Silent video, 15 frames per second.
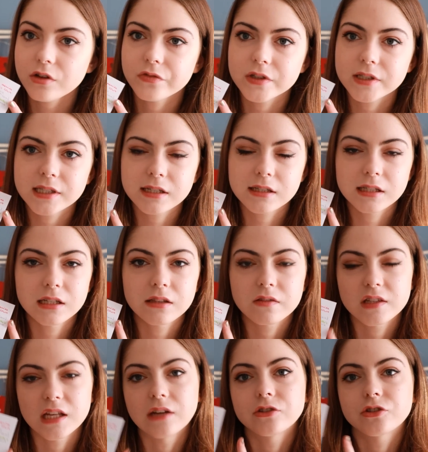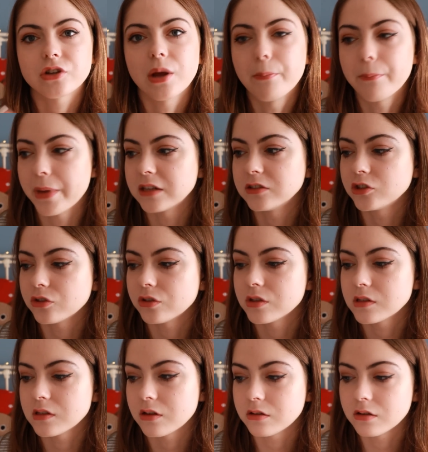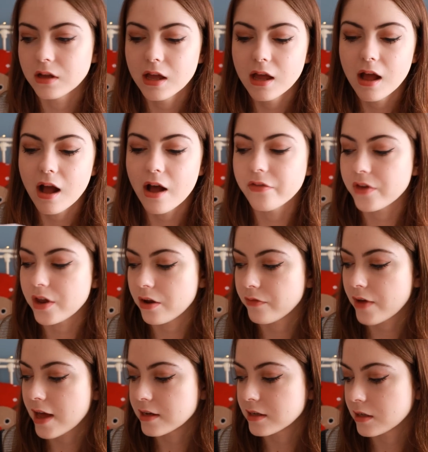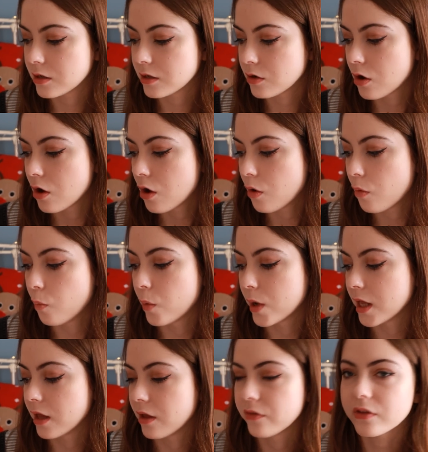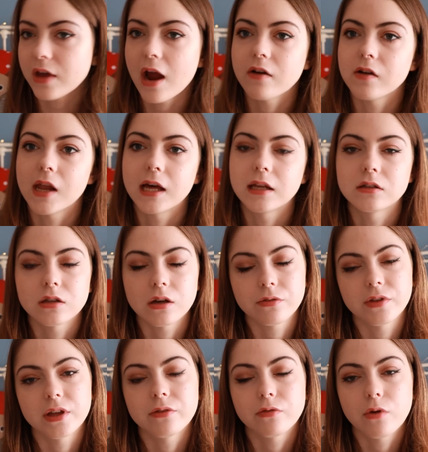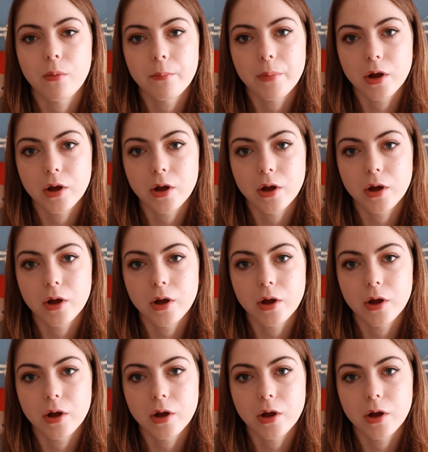the 16th century and Ben Jonson, and then I've ended with Caroline Duffy from